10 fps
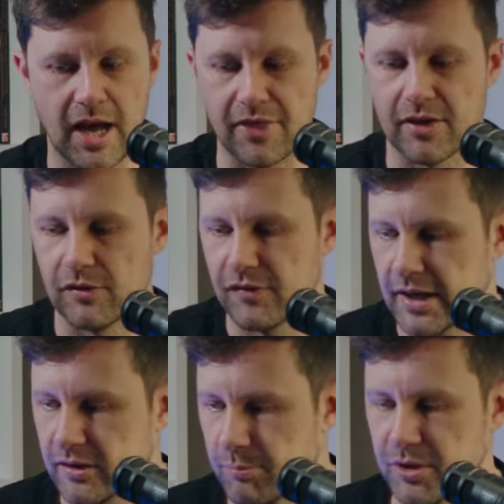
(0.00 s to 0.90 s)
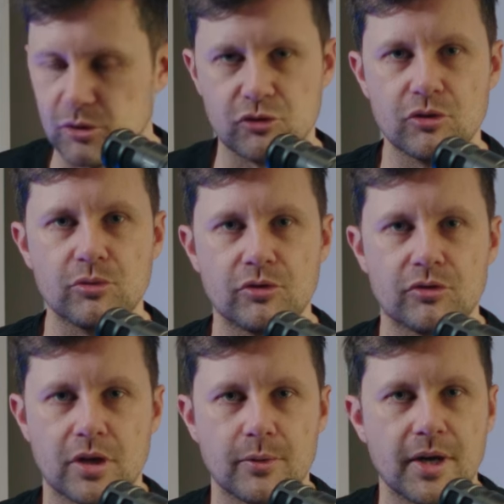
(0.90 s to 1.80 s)
And then the fact that Bill chooses
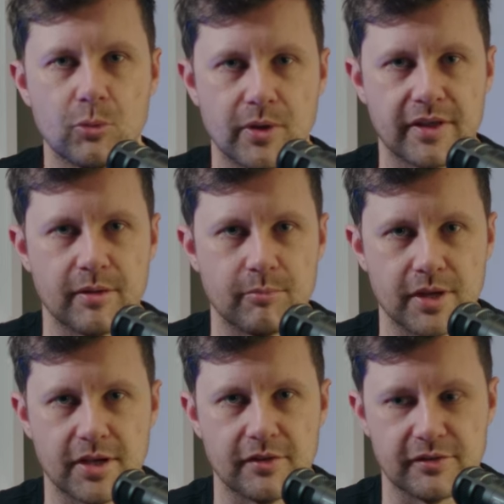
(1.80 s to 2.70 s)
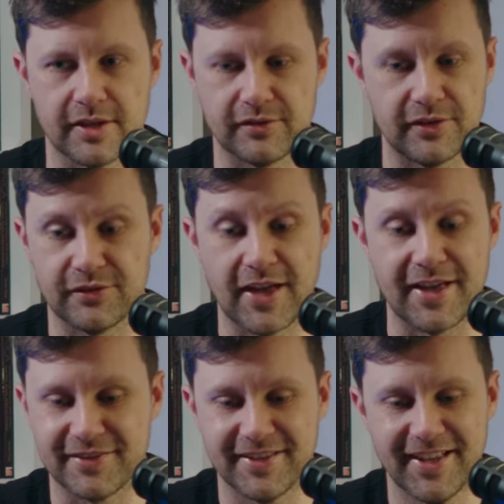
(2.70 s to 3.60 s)
to go out with him because, as he
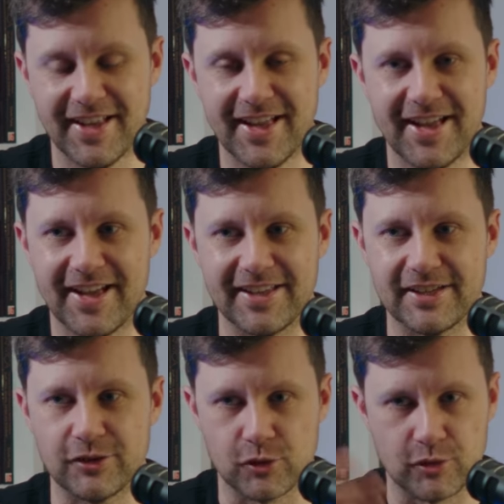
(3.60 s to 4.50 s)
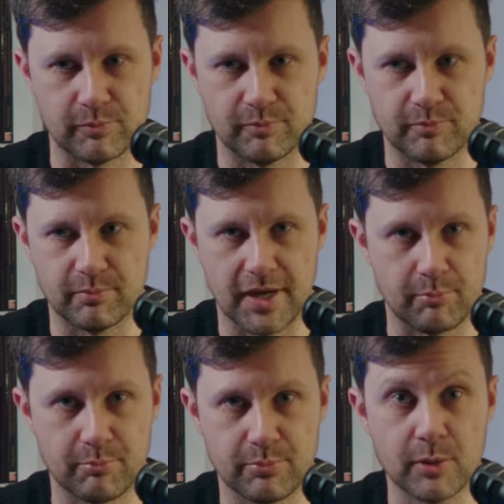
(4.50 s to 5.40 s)
says, you're
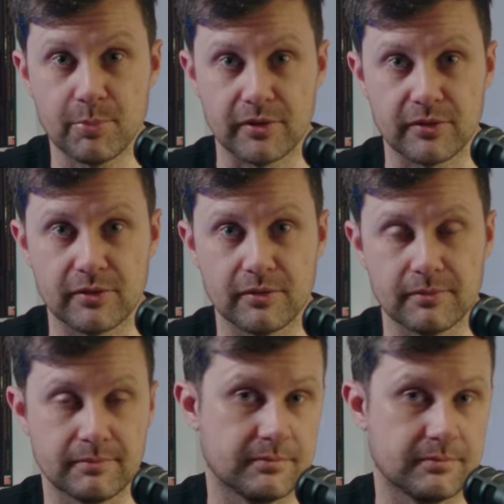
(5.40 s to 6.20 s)
my purpose.